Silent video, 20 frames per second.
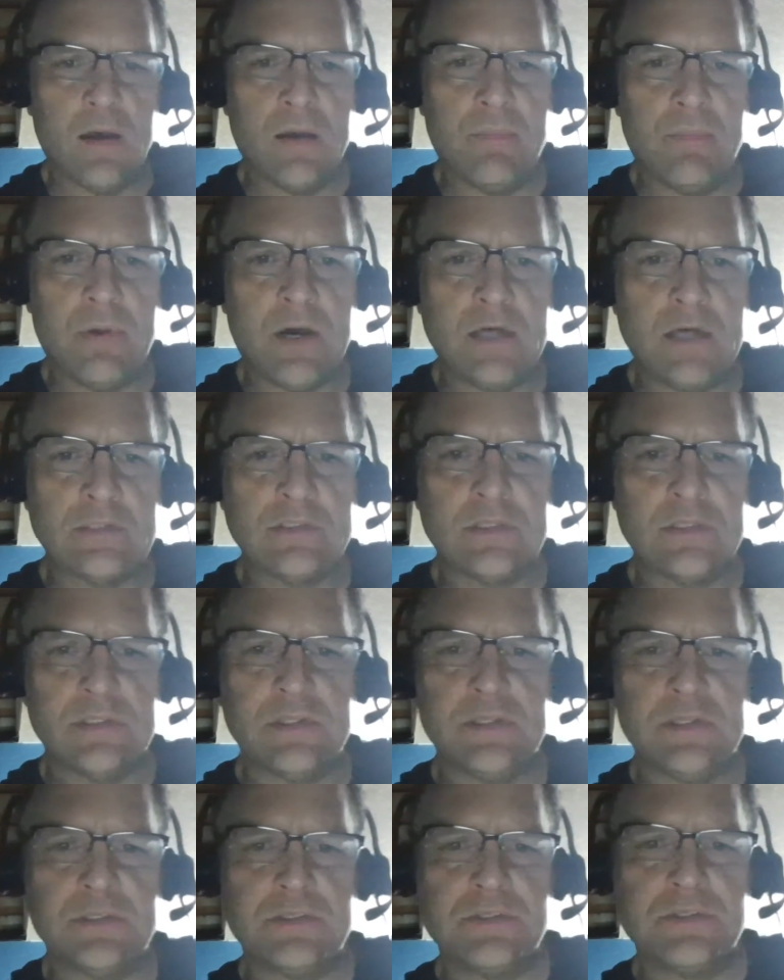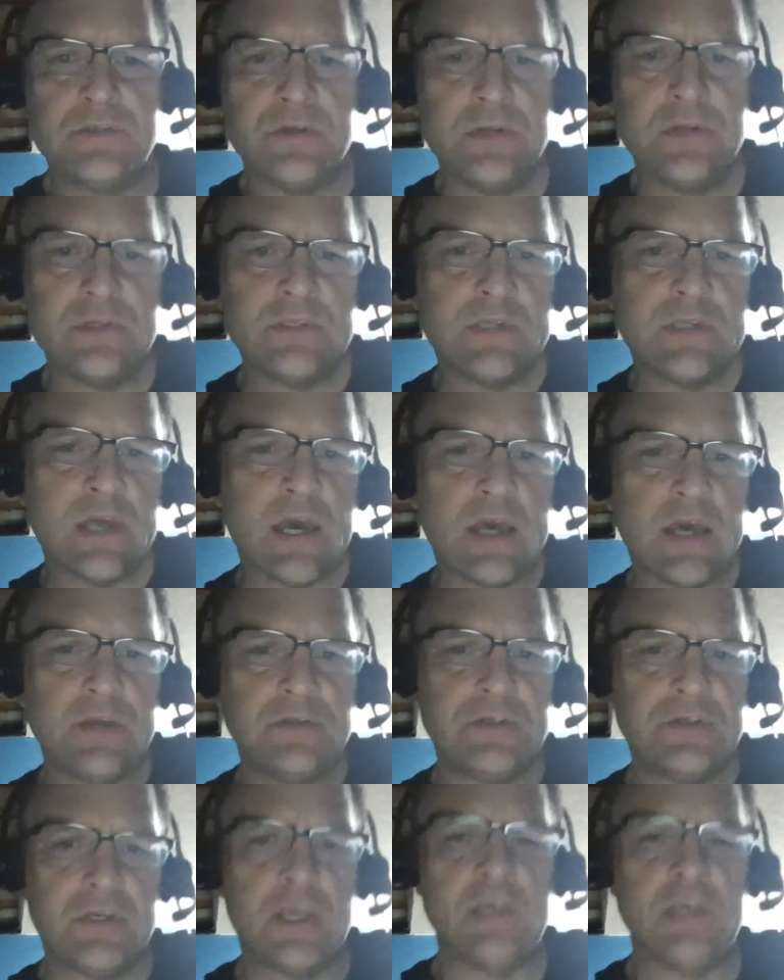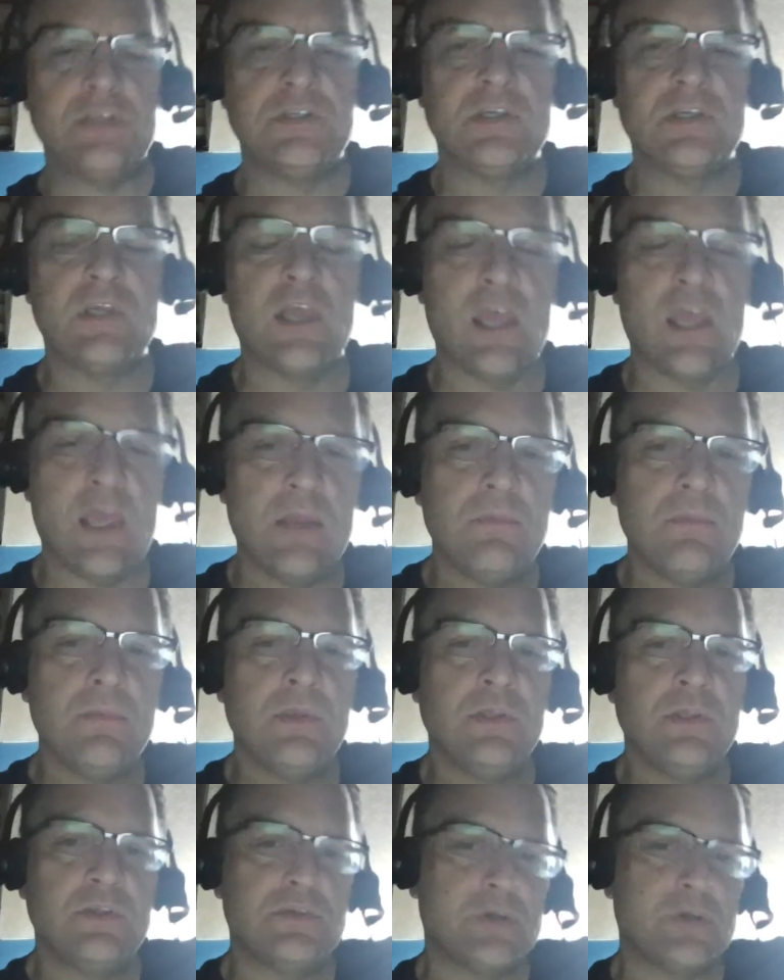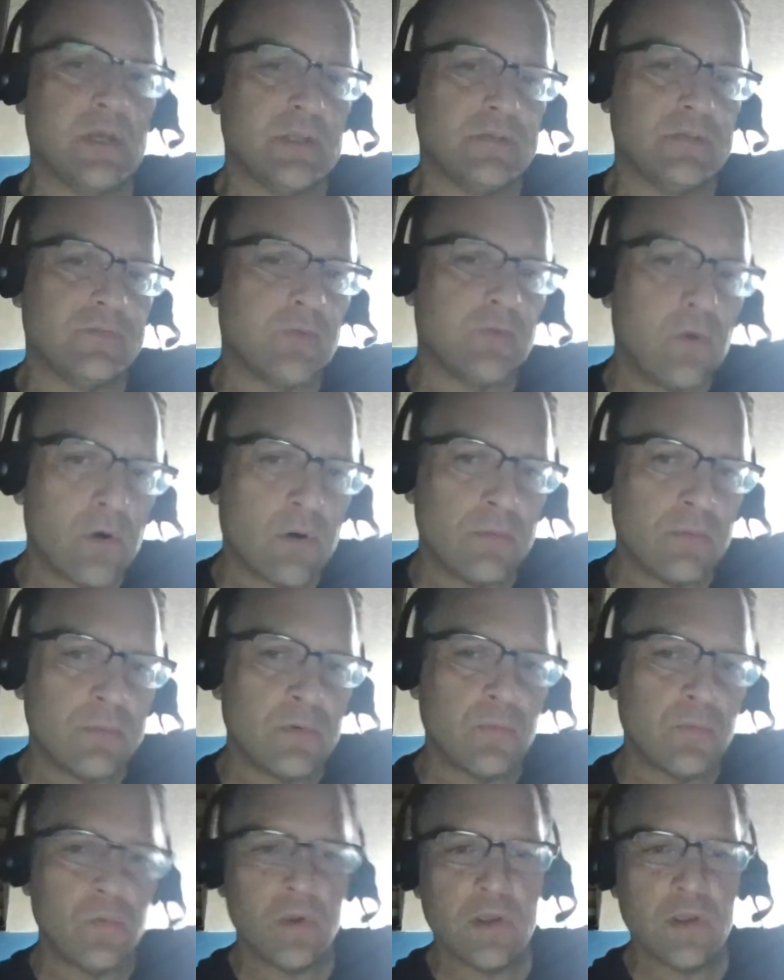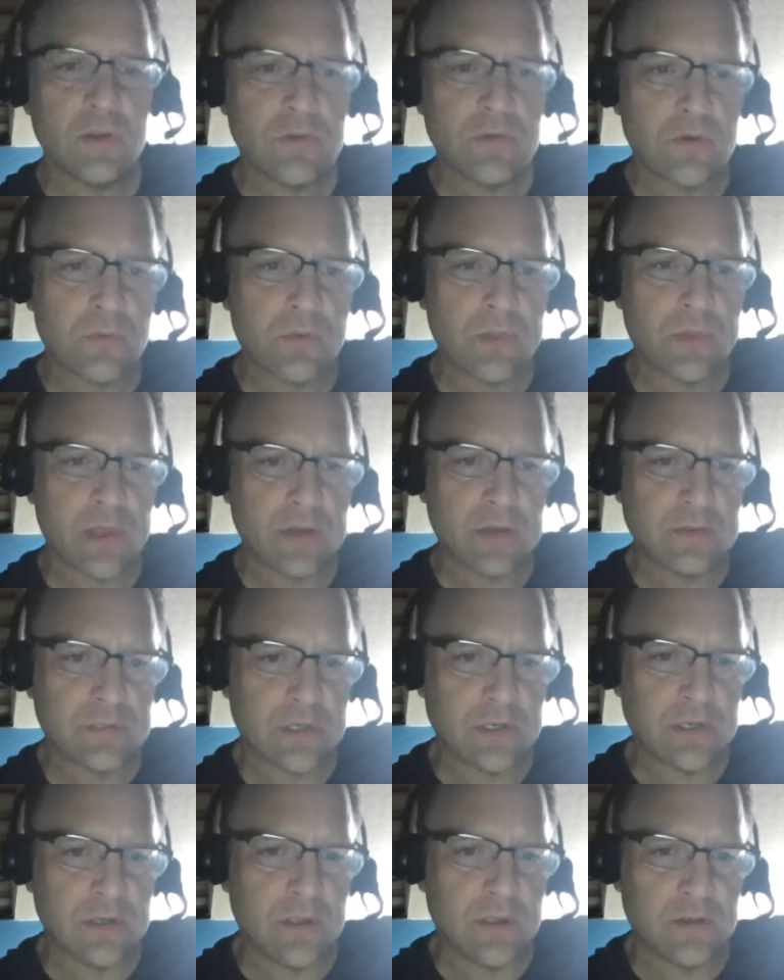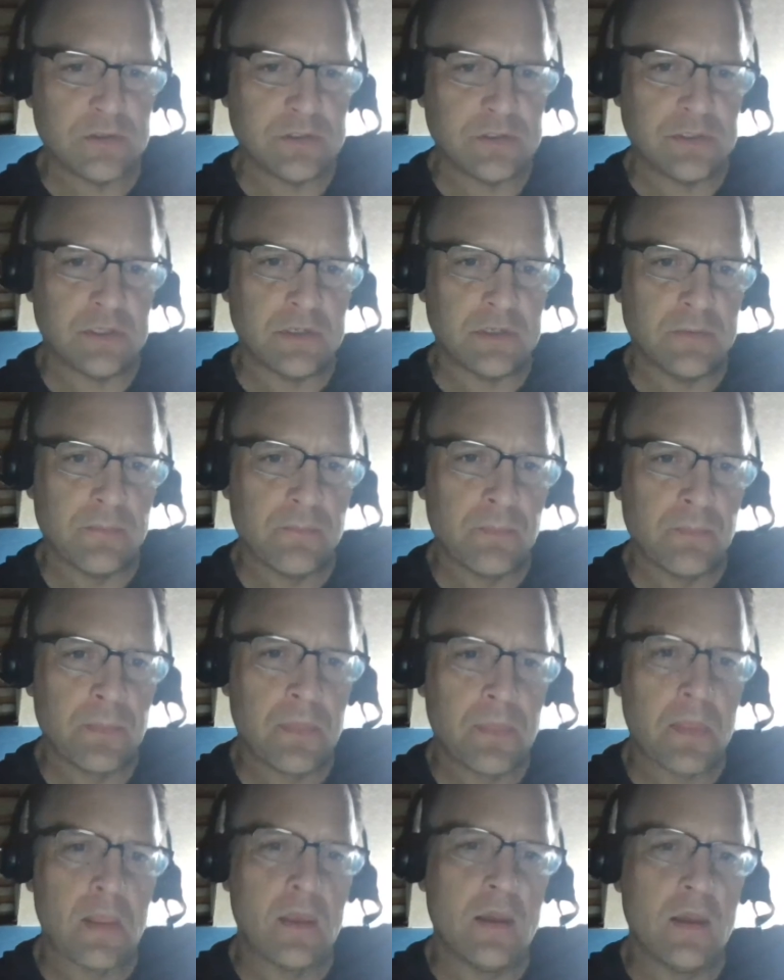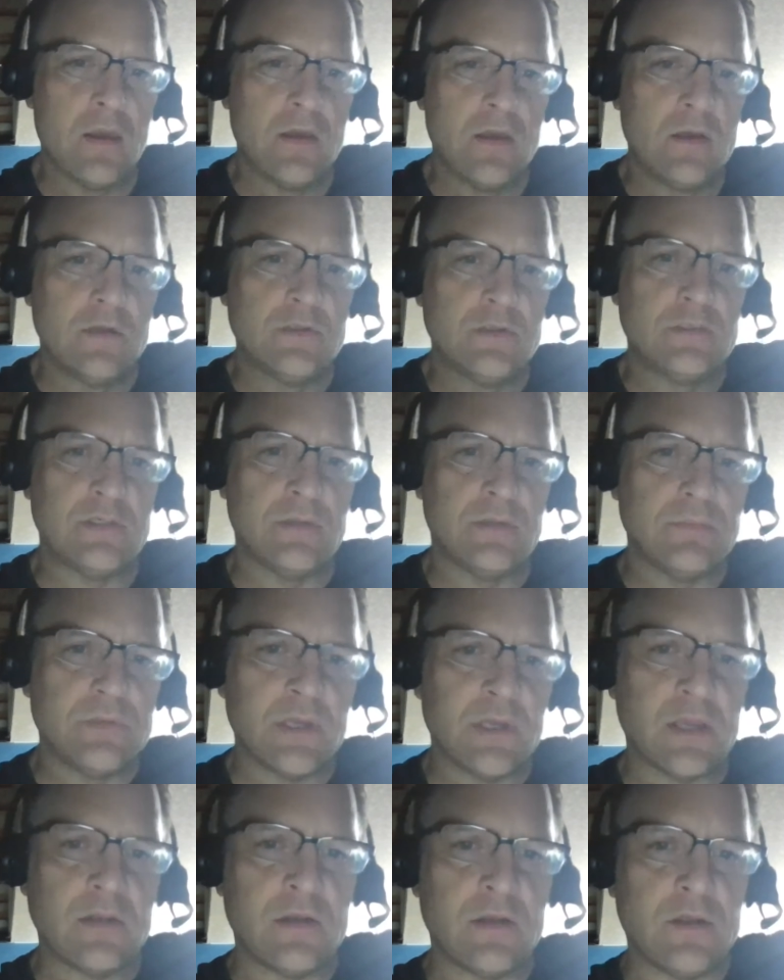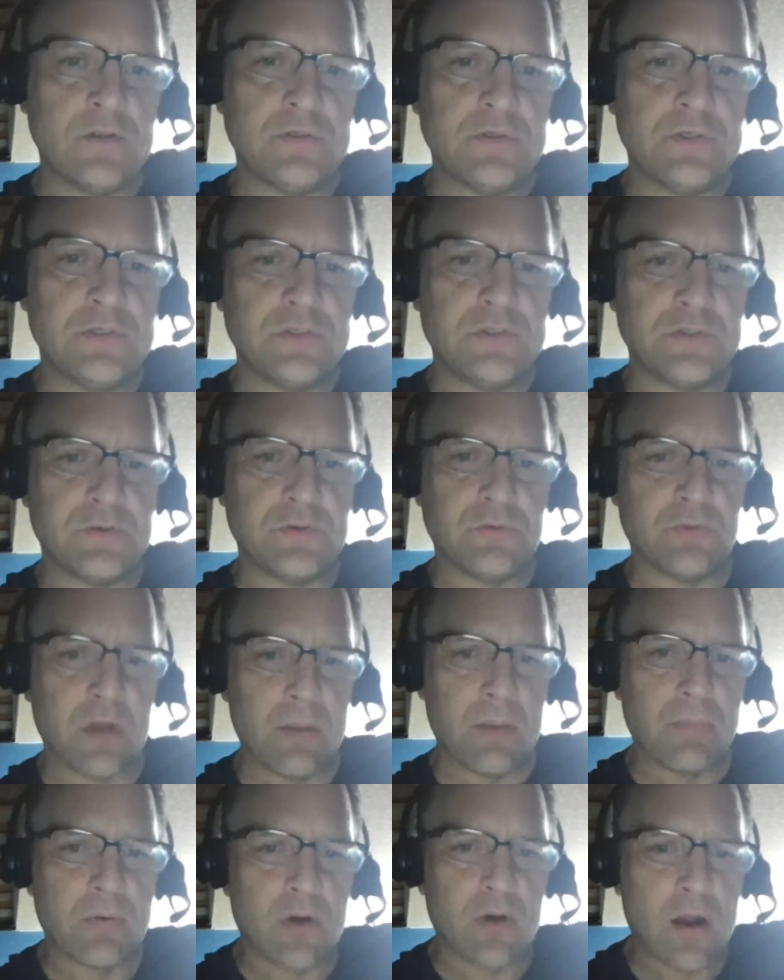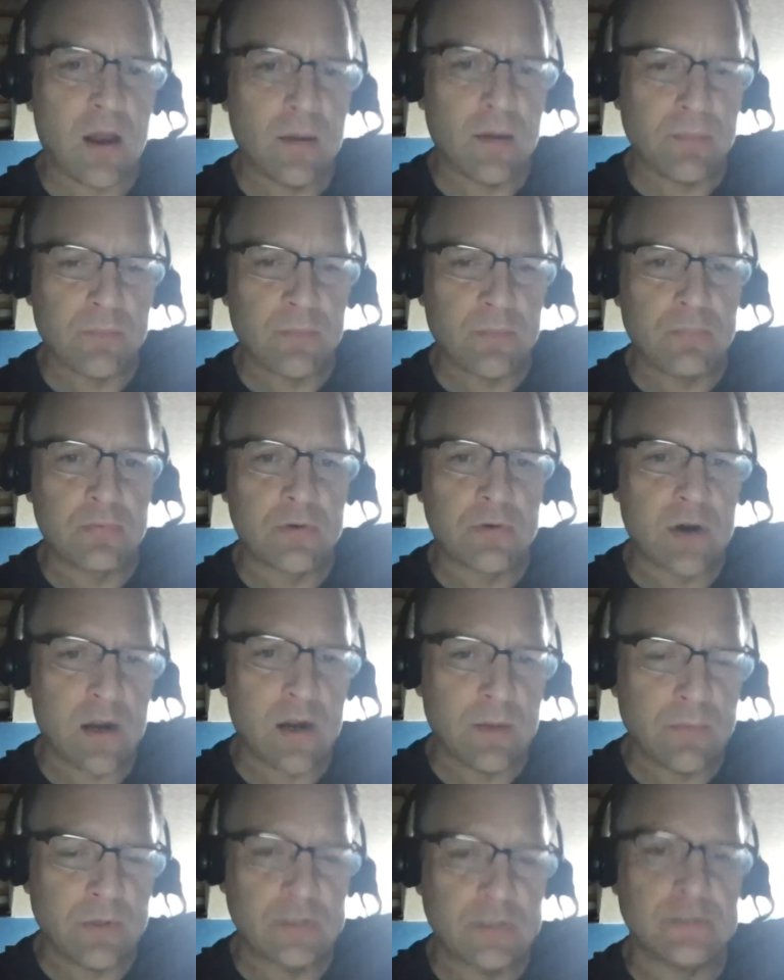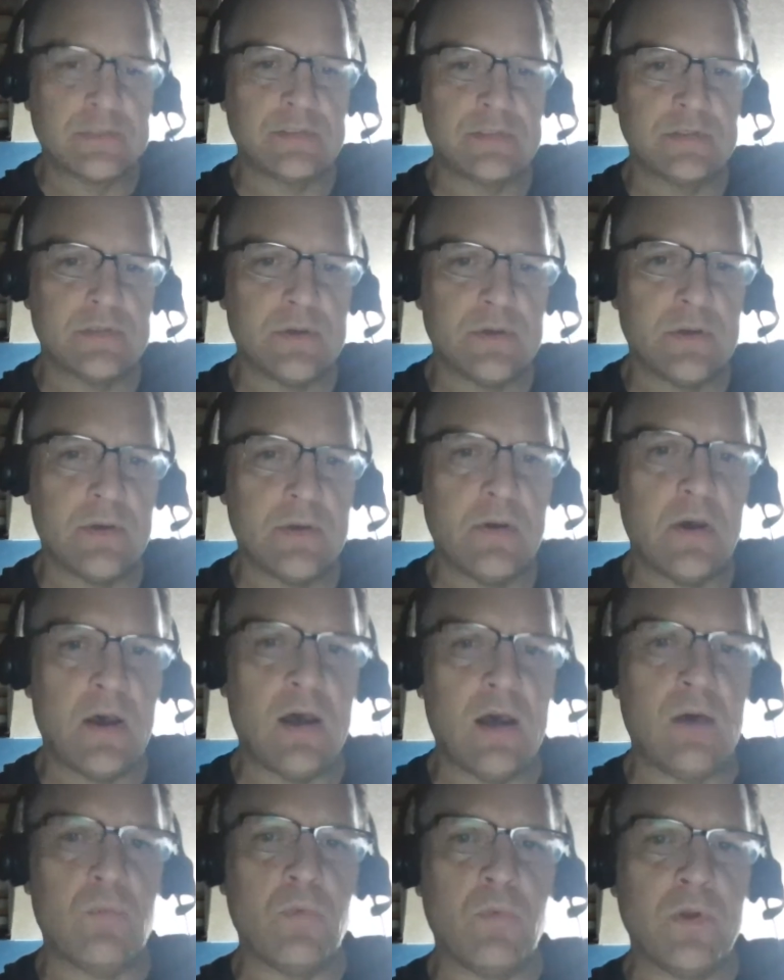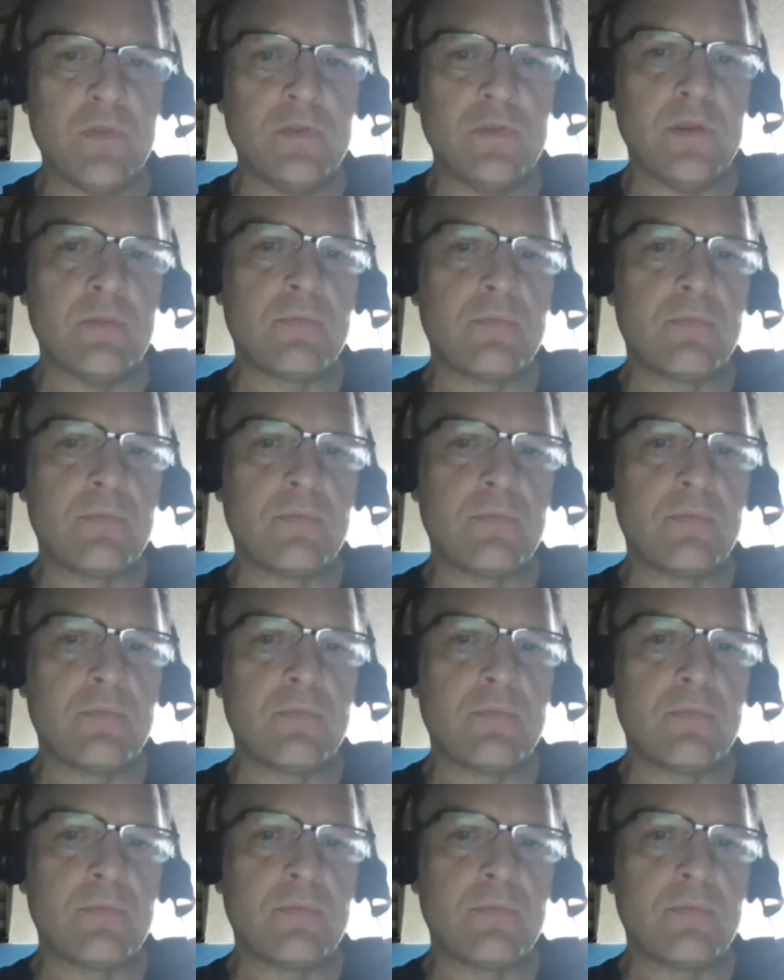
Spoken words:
posit that students in higher education can be transformed with or without technology. Some technologies show great promise with the